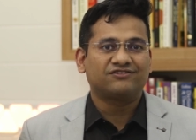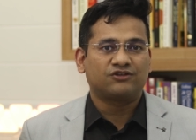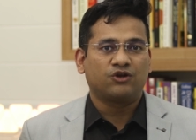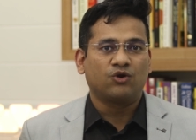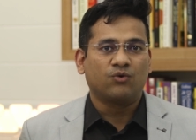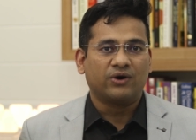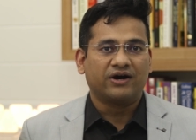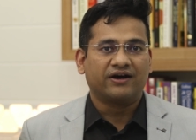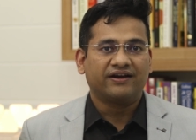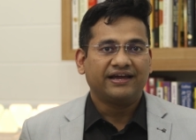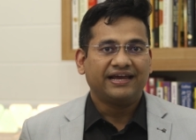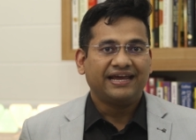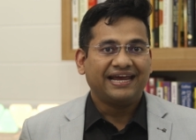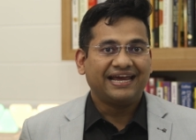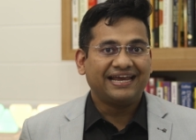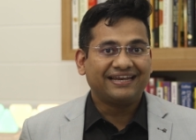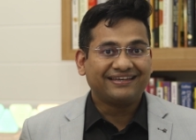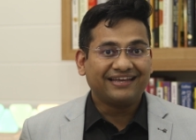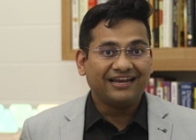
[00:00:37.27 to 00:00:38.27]
slower,
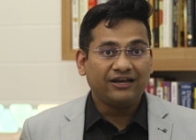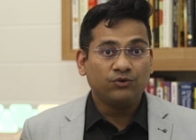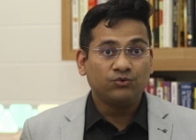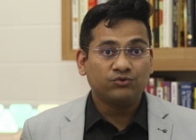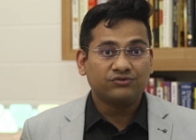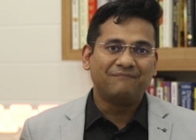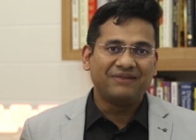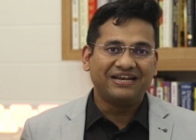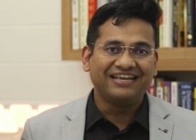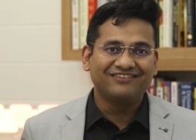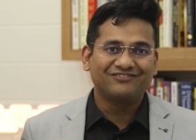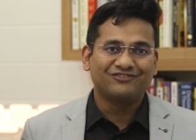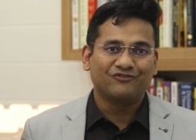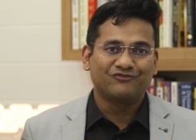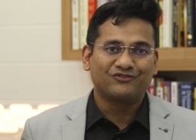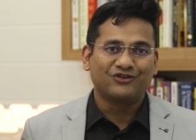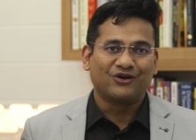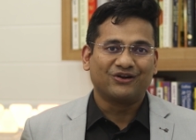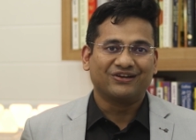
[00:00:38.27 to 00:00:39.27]
it can lose billions
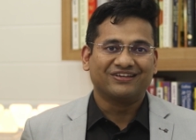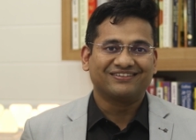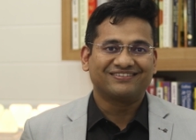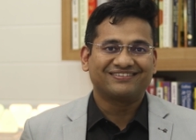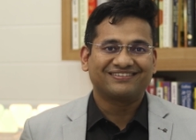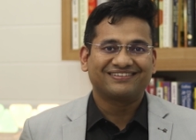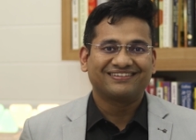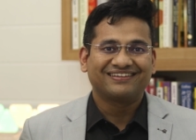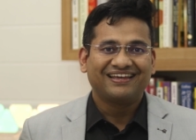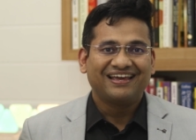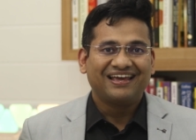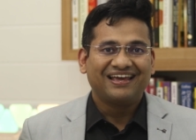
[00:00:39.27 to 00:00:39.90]
of dollars.